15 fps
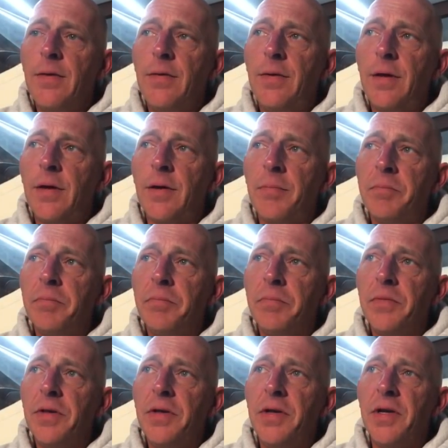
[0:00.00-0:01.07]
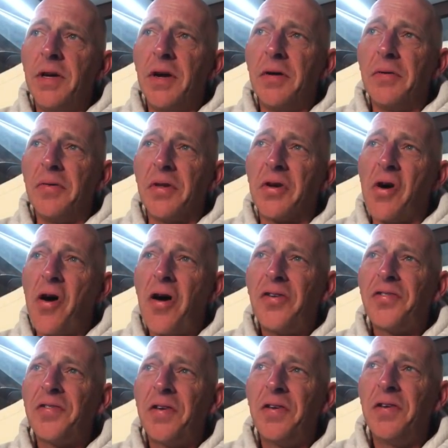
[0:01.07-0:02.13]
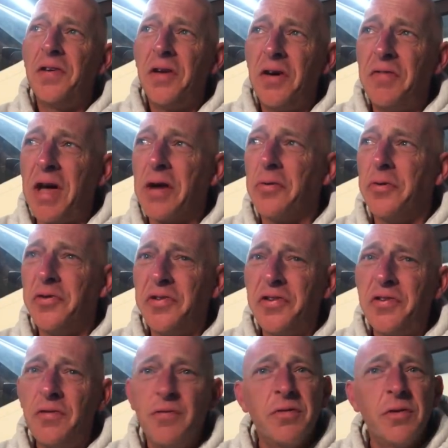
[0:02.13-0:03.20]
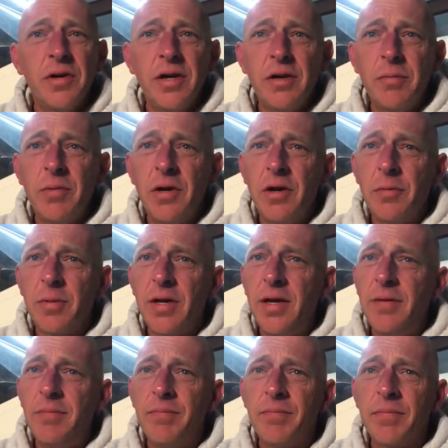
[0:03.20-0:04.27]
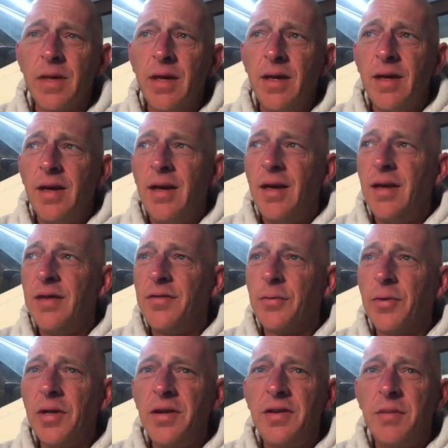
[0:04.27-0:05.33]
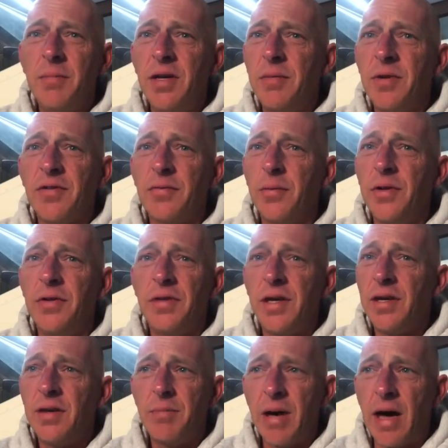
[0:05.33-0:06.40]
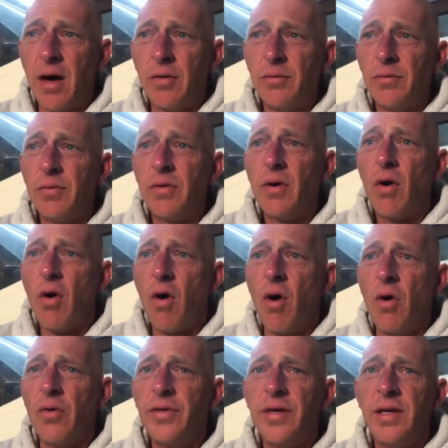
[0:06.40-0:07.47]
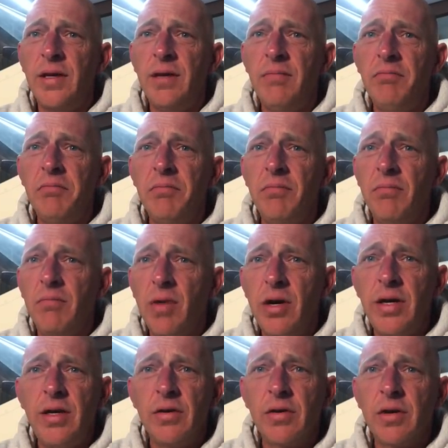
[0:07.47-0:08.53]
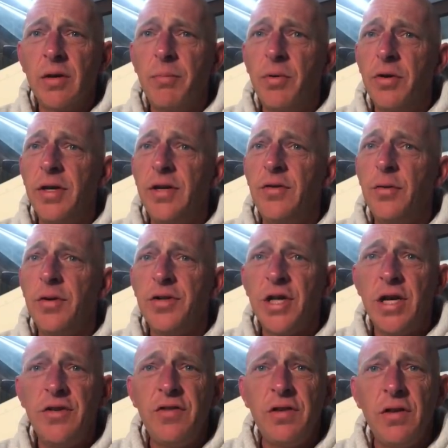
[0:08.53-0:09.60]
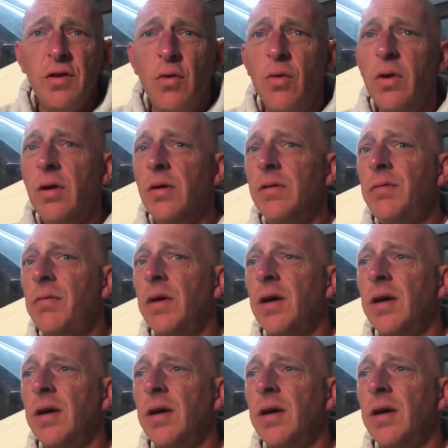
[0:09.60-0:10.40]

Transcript: The cost of acquisition for an airplane is really de minimis when you think about all the money you're going to put into it, changing the oil.